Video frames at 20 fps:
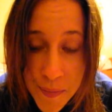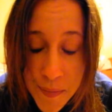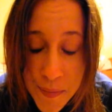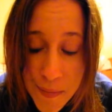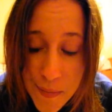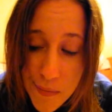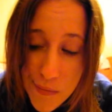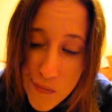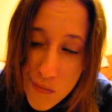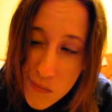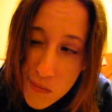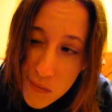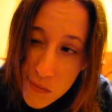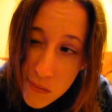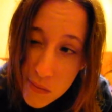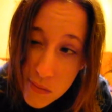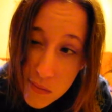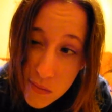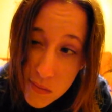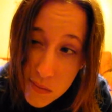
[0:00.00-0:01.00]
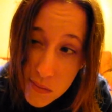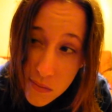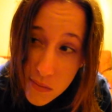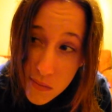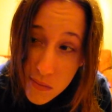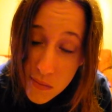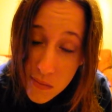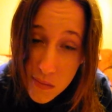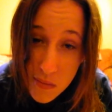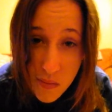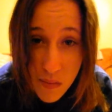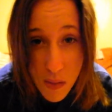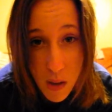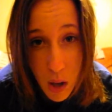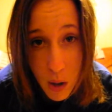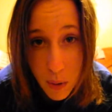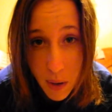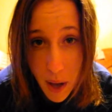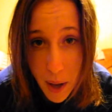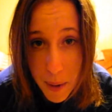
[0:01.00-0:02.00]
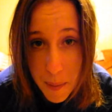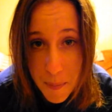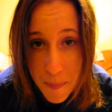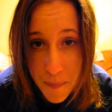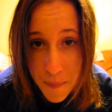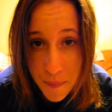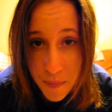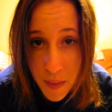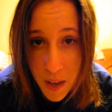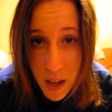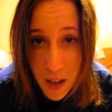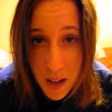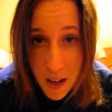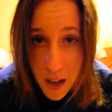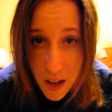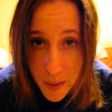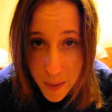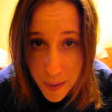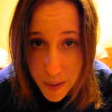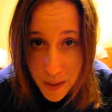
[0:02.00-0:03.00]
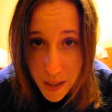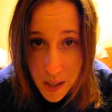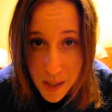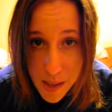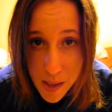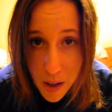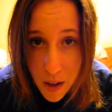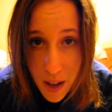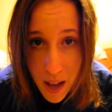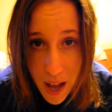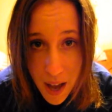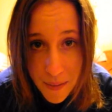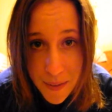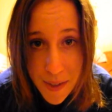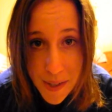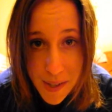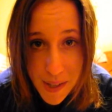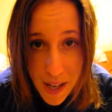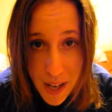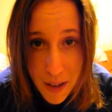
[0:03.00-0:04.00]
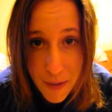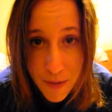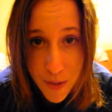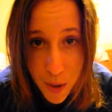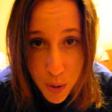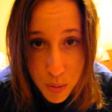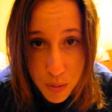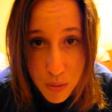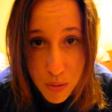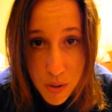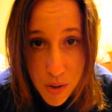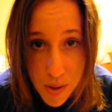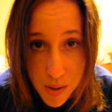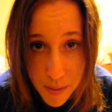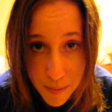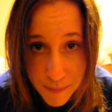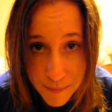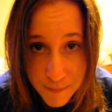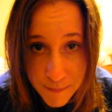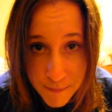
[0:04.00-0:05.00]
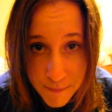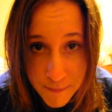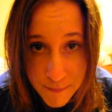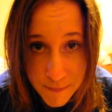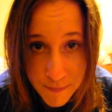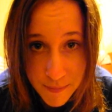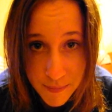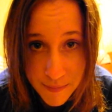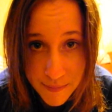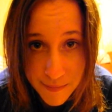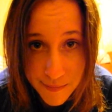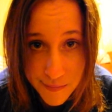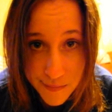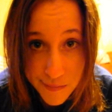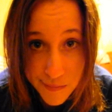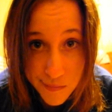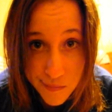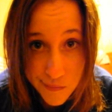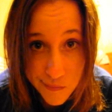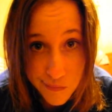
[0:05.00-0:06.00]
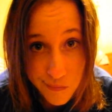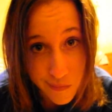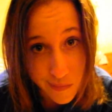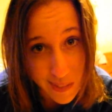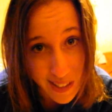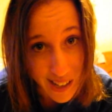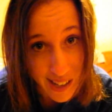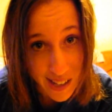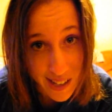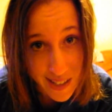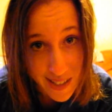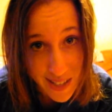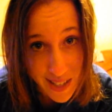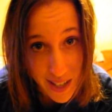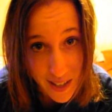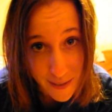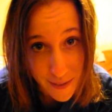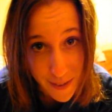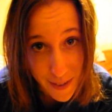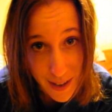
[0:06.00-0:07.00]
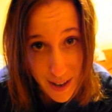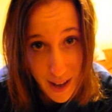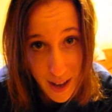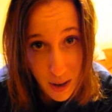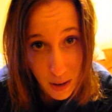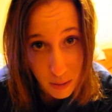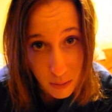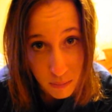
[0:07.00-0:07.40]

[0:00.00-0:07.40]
though. Hmm. Okay. I think that's all I have to say, folks. Ta ta for now.